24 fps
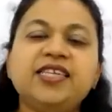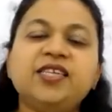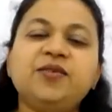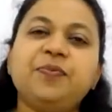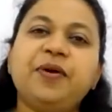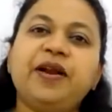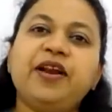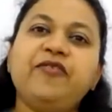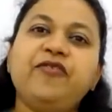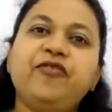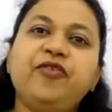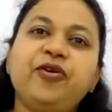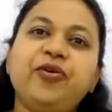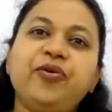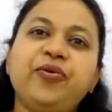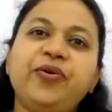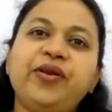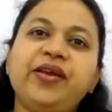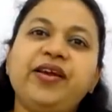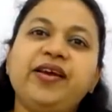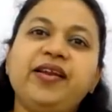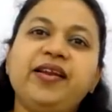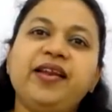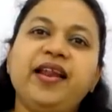Taking this
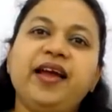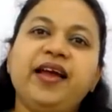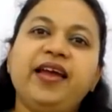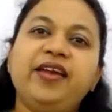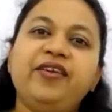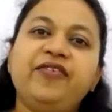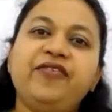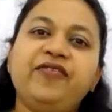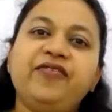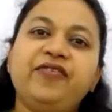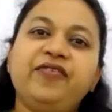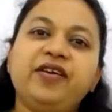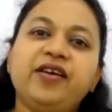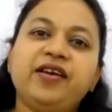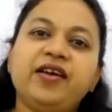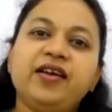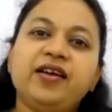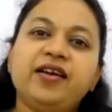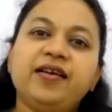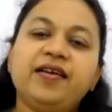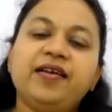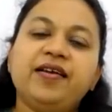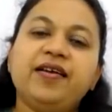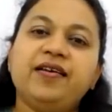metaphor to real life,
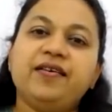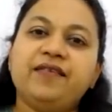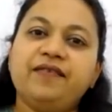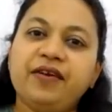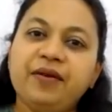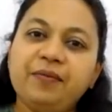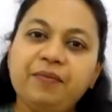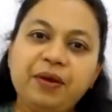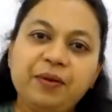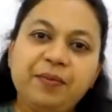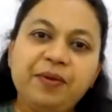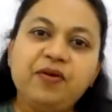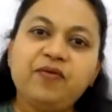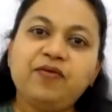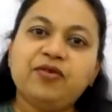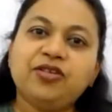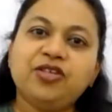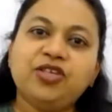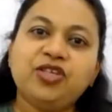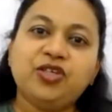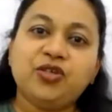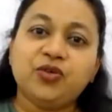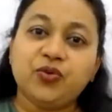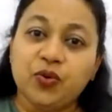when
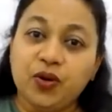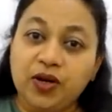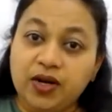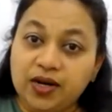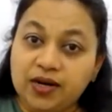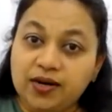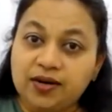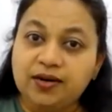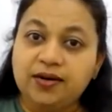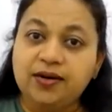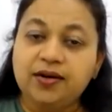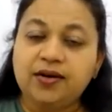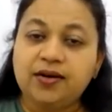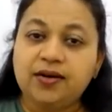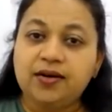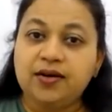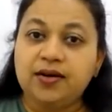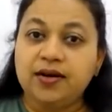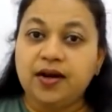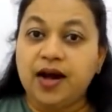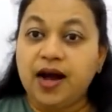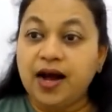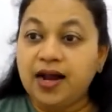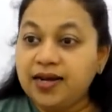baby wants to
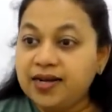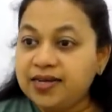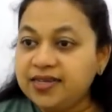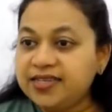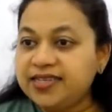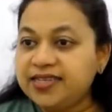learn,